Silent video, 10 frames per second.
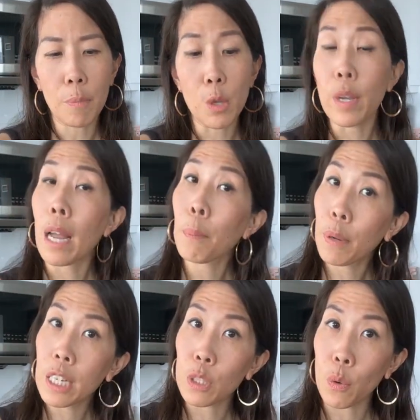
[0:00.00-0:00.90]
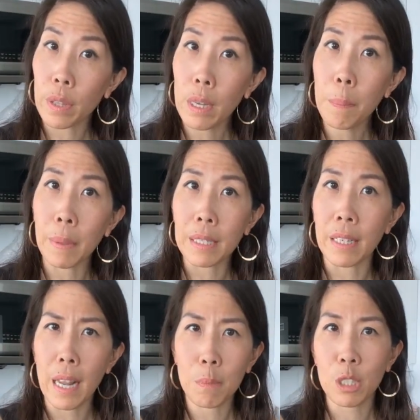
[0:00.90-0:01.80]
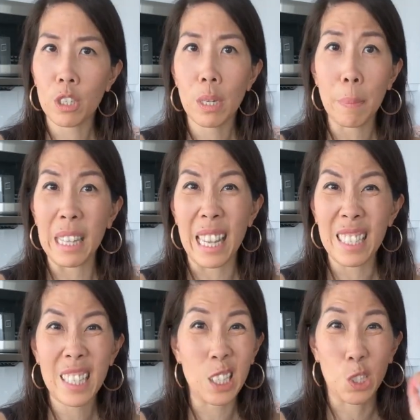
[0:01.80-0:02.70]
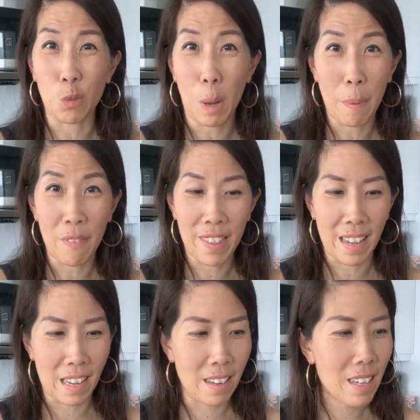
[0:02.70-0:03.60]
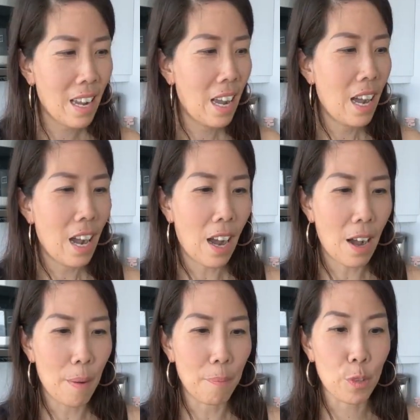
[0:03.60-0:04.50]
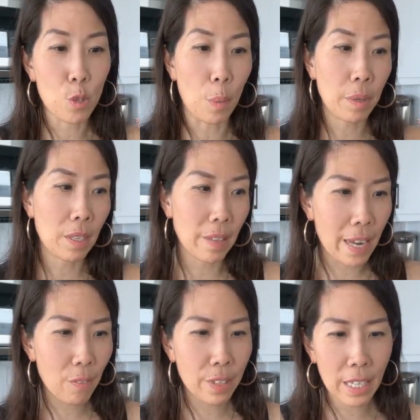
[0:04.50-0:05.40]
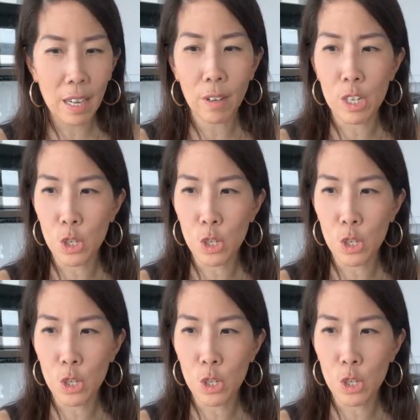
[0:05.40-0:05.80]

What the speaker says: You can pre-soak them, but today I'm just going to be lazy and drop everything in. So I'm going to lay everything out